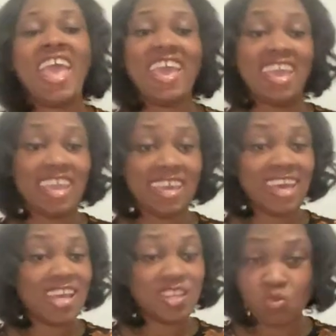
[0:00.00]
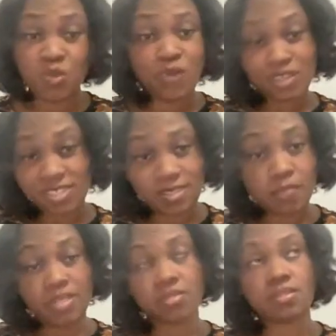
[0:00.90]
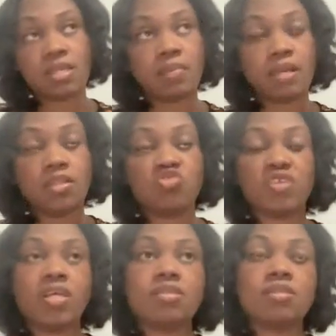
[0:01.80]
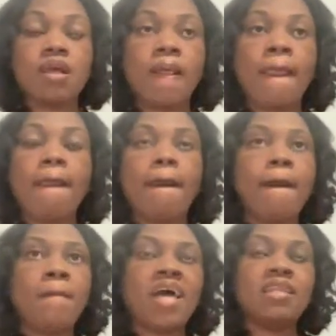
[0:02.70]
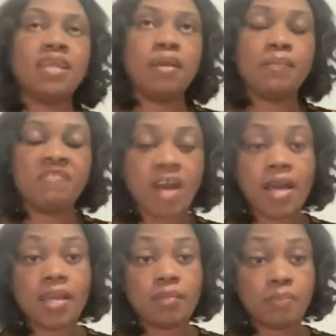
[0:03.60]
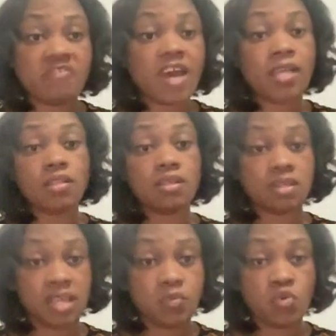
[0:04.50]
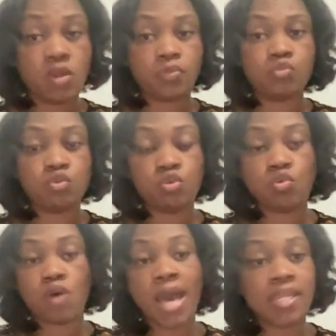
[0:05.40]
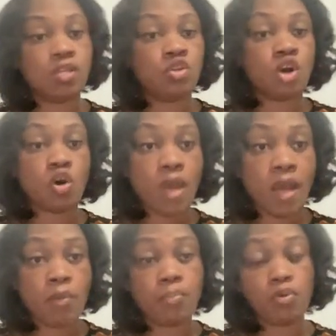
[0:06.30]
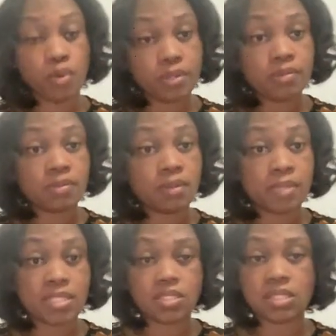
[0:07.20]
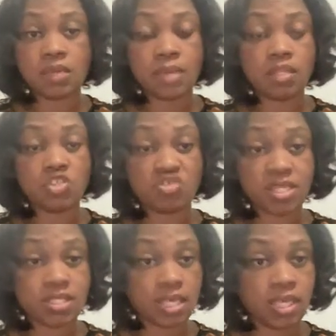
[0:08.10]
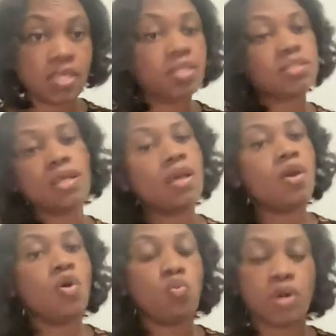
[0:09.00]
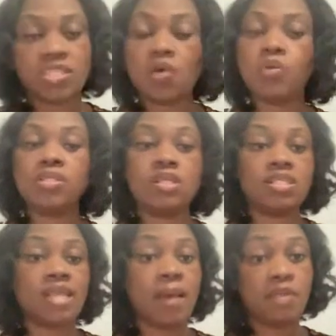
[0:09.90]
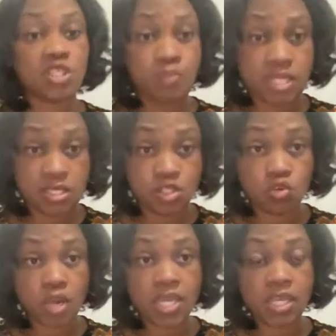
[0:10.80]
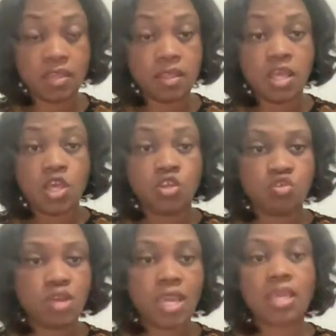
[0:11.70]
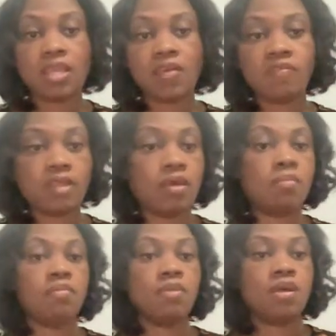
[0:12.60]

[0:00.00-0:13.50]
and I didn't want to purchase a business email address. I did finally get one through Google. I didn't know how important the business email address is. Once I went to establish business credit, you can't give them